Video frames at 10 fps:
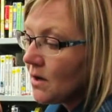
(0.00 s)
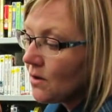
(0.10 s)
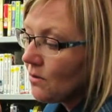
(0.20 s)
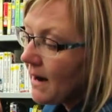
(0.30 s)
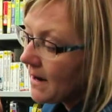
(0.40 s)

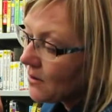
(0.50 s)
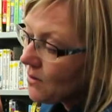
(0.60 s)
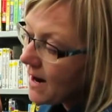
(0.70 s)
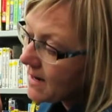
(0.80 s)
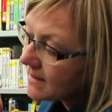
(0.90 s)
Quack,
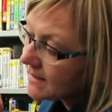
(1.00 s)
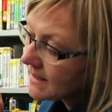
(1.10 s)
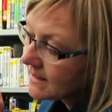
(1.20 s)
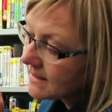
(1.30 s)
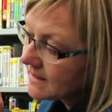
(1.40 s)
quack,
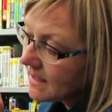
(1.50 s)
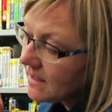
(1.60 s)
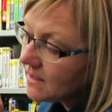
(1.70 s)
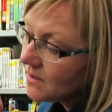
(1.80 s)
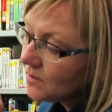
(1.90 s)
says
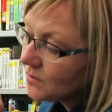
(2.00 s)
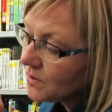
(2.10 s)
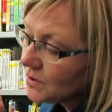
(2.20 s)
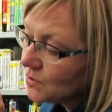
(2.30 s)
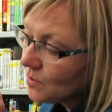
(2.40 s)
Duck. Will
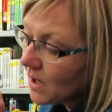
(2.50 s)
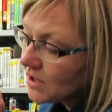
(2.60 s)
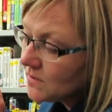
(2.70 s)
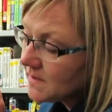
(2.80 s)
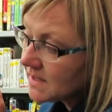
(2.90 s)
you
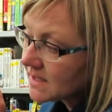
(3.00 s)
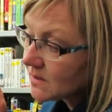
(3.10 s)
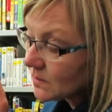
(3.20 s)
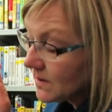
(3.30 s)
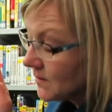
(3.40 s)
watch me swim